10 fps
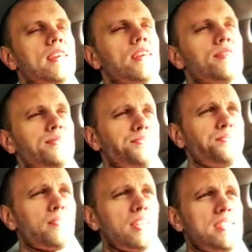give,
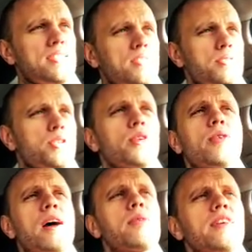is to screw
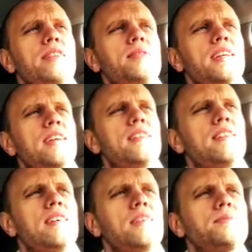around with it
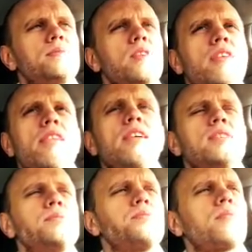and
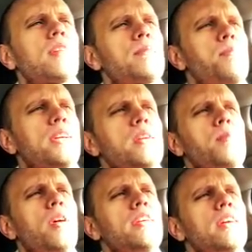pick it
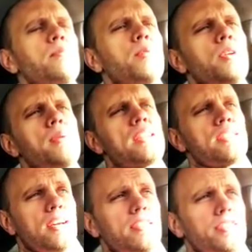apart and put it back
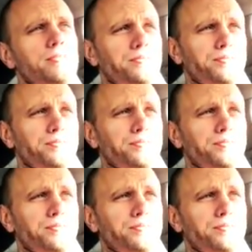together.